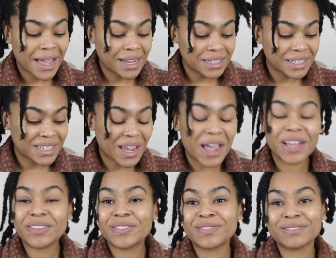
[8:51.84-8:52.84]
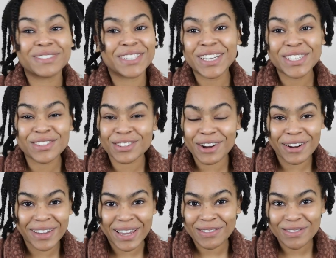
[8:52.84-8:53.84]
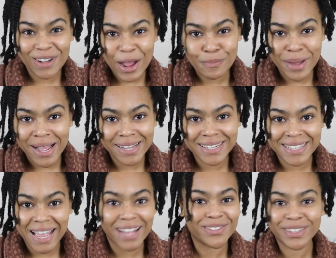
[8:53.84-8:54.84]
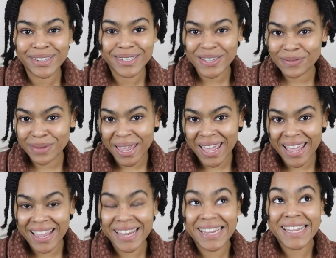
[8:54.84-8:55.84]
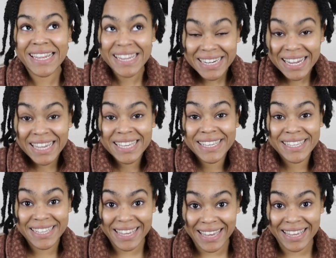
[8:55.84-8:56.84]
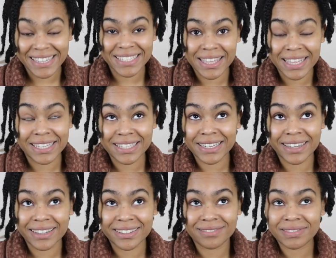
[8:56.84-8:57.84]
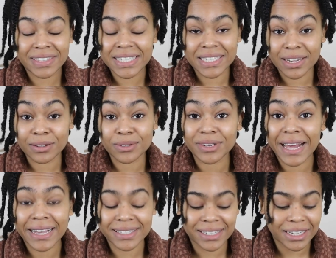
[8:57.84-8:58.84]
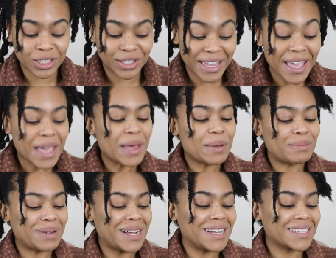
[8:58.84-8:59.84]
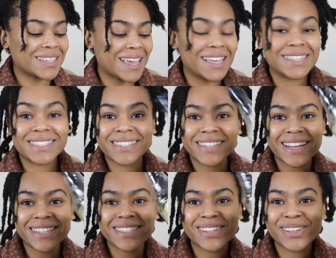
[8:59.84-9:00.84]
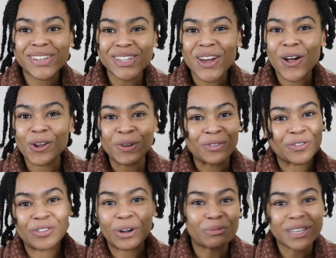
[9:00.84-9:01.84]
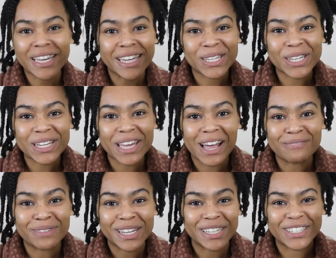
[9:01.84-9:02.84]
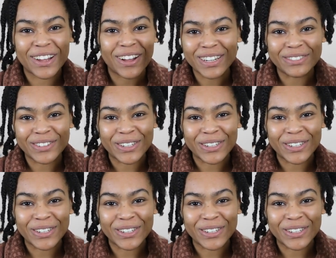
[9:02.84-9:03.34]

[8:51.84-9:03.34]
And just throwing it right back, because I haven't used this on my hair in years, I think since I was relaxed actually, but is just good old from the kitchen cupboard olive